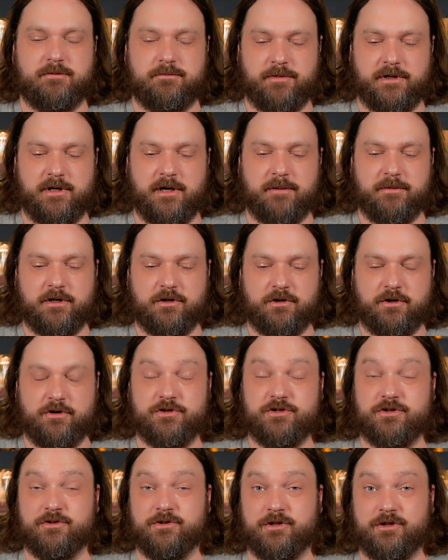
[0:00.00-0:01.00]
becoming
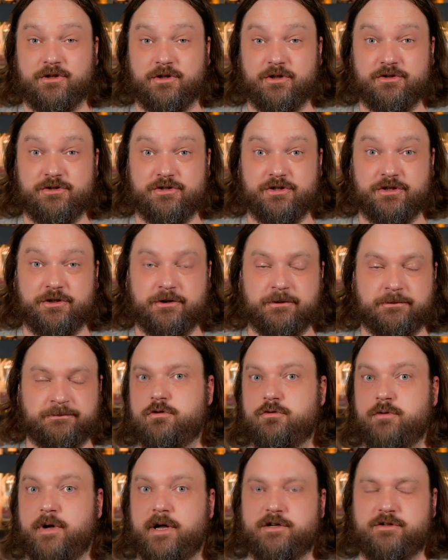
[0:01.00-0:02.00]
closer and closer
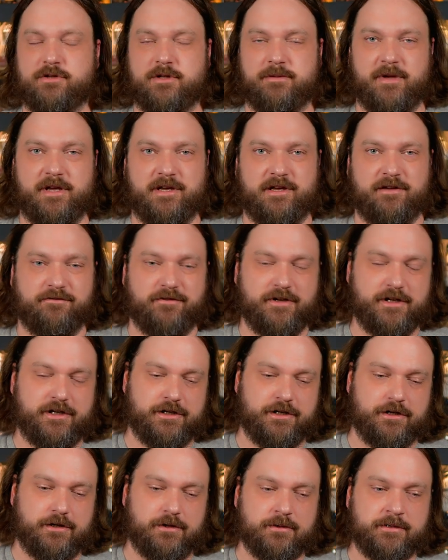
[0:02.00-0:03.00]
to actually making
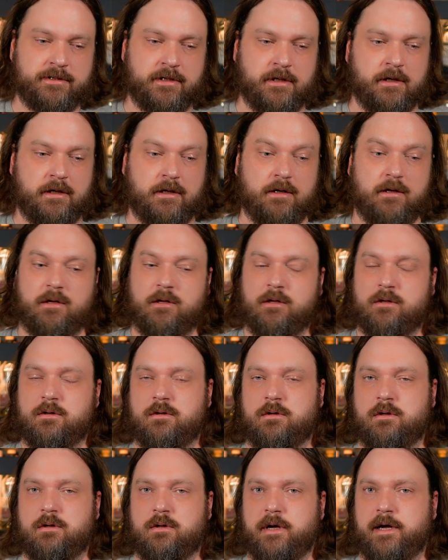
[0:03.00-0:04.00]
videos,
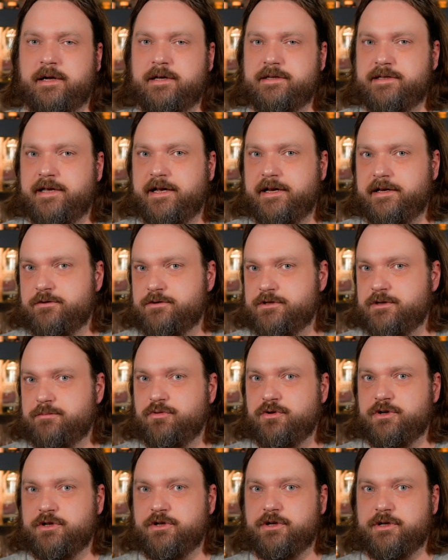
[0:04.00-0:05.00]
I decided it was a
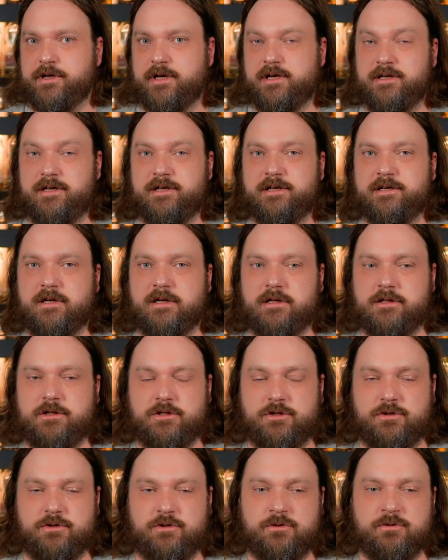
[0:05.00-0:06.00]
pretty good idea
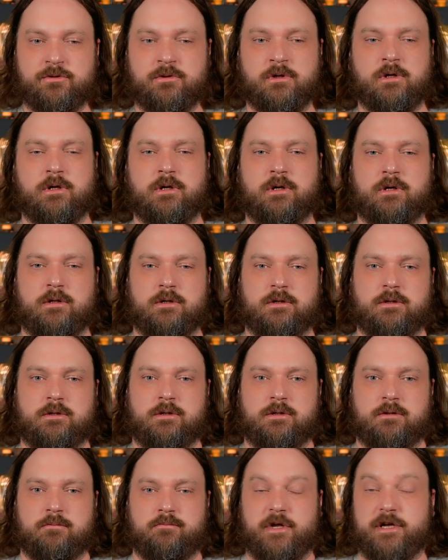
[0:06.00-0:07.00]
to
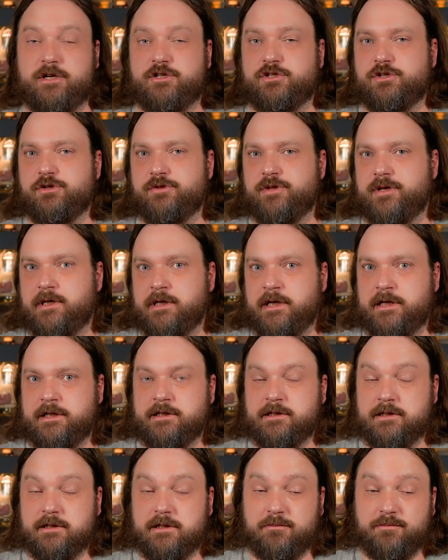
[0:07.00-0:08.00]
make sure that I
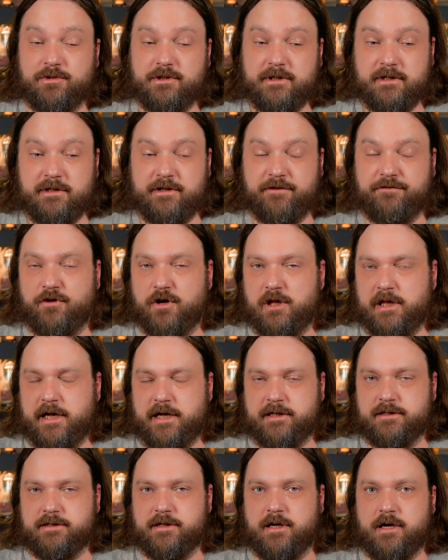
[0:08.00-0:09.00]
didn't completely fall out
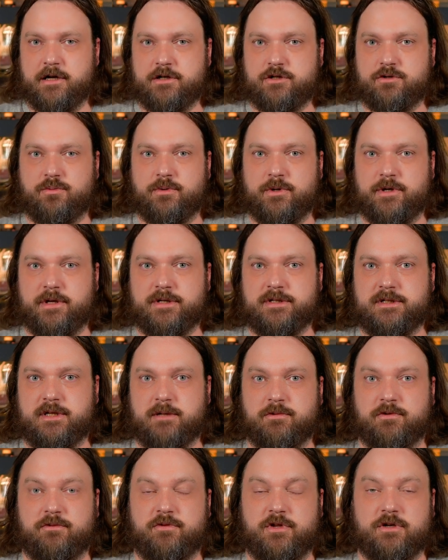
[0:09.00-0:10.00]
of touch with
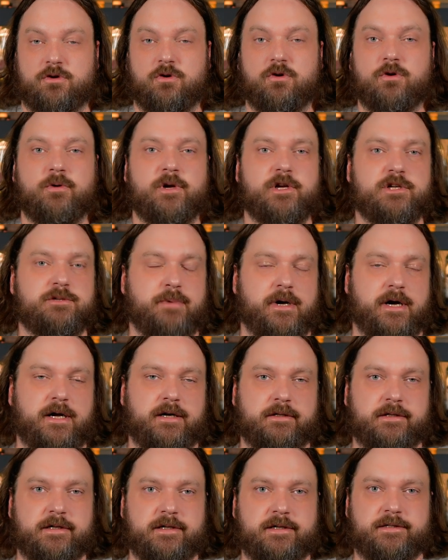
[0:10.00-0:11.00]
some of the core range
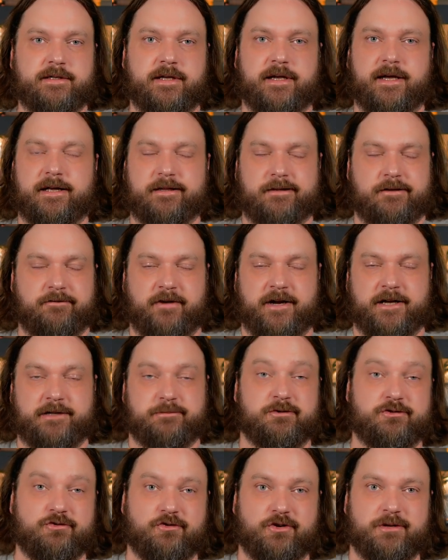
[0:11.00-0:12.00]
bottlings that the vast
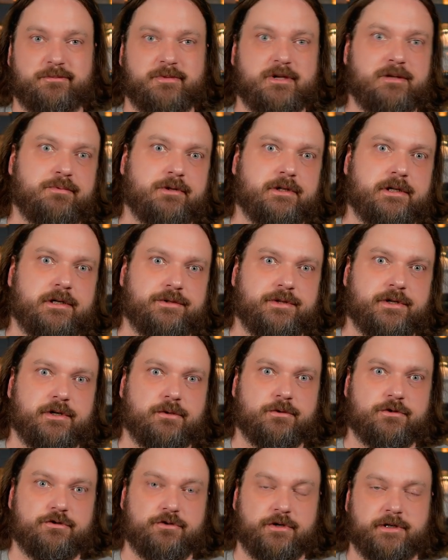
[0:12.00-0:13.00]
majority of people out there
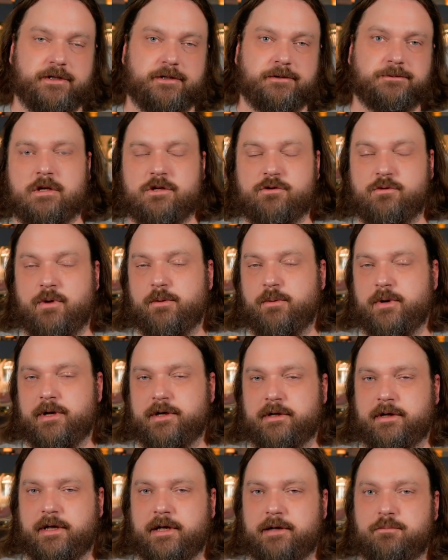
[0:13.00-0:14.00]
were drinking. So I went
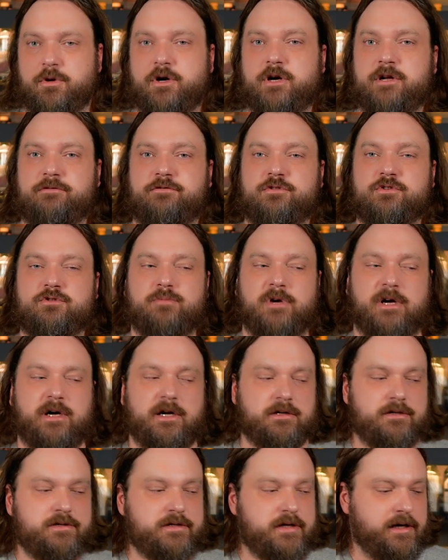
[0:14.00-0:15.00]
and I bought a few
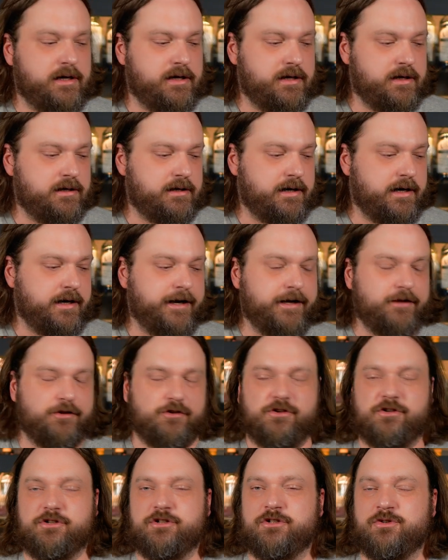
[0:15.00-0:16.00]
bottles, and I
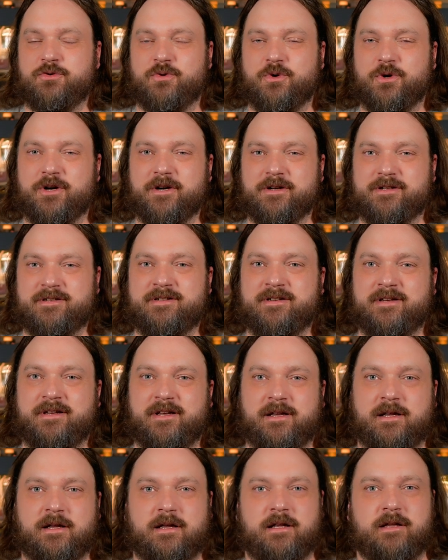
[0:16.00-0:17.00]
looked towards
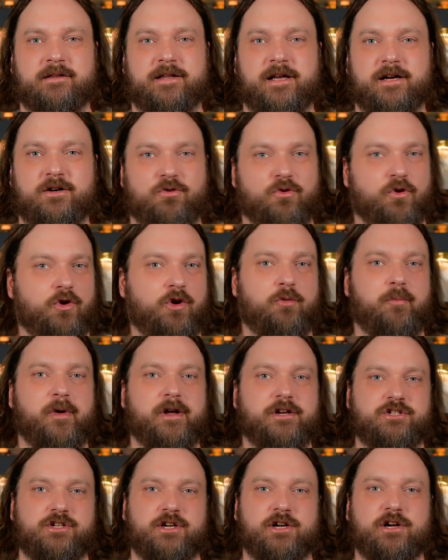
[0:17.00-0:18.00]
that corner of my
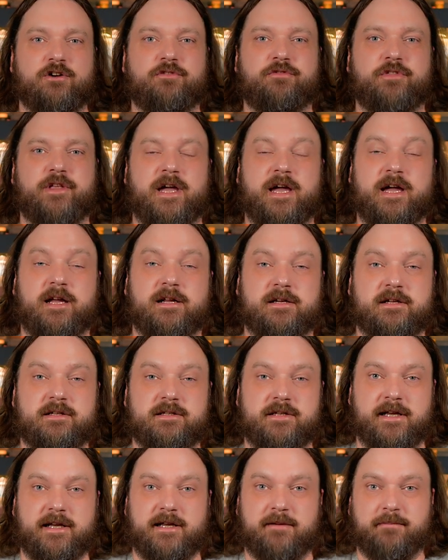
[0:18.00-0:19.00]
shelf that
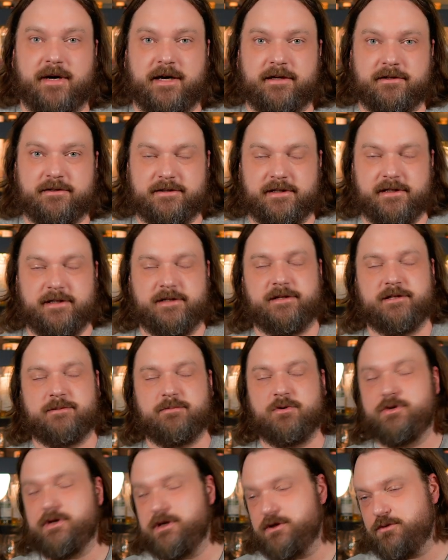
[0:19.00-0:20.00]
contained bottles like the
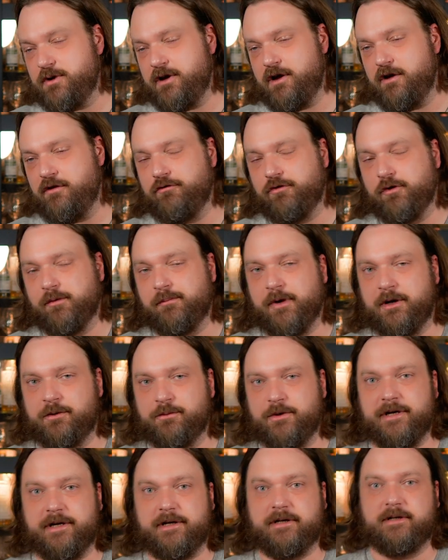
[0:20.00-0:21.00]
Smoky 12 from
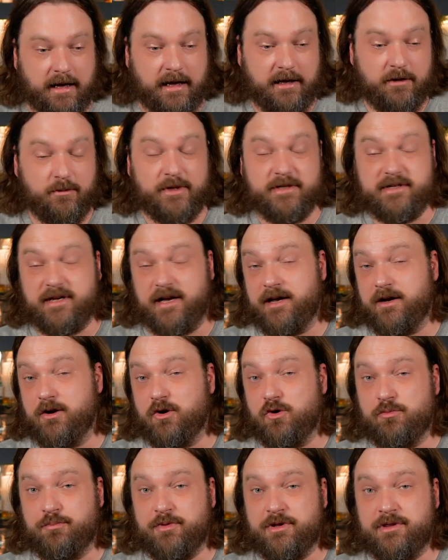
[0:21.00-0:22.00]
Benriach. Anyways, I
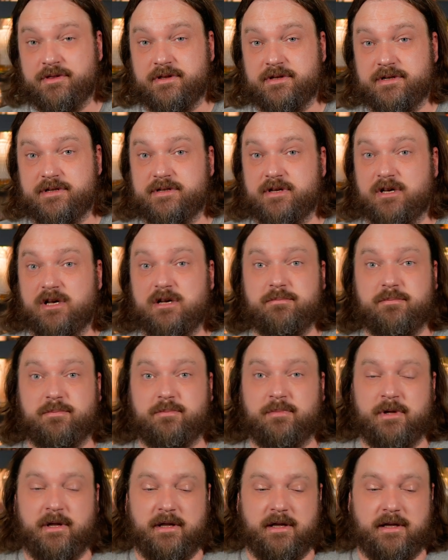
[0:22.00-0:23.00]
opened this up
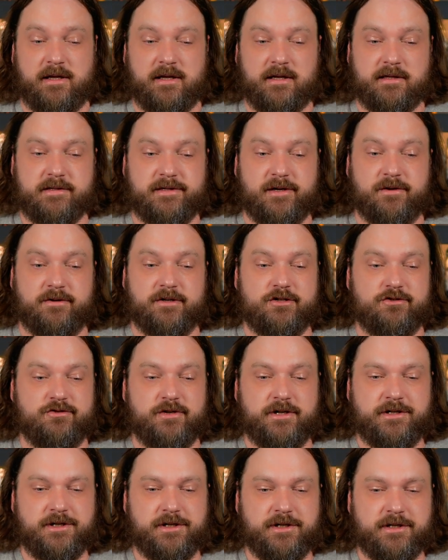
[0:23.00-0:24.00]
and started
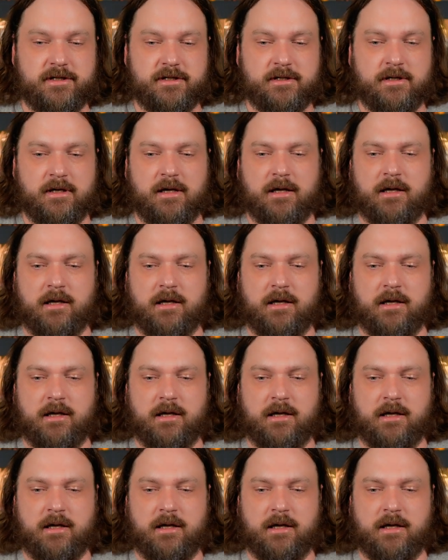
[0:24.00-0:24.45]
drinking it,